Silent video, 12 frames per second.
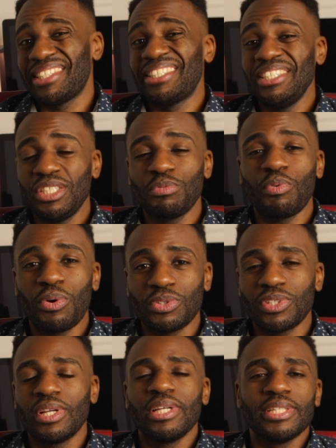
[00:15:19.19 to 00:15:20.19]
seek
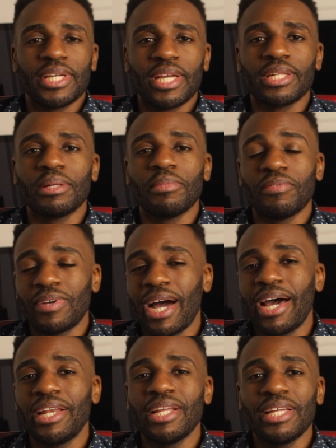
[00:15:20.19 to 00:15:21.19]
first the kingdom of
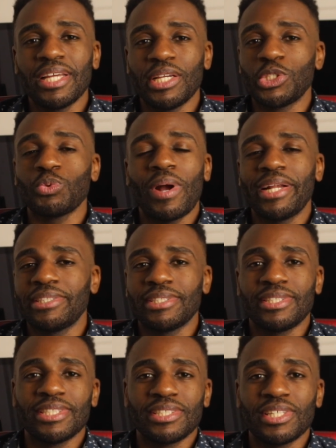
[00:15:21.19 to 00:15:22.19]
God and his
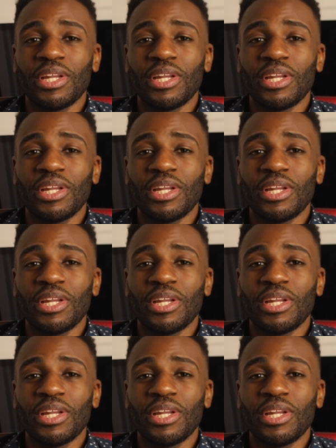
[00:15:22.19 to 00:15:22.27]
righteousness,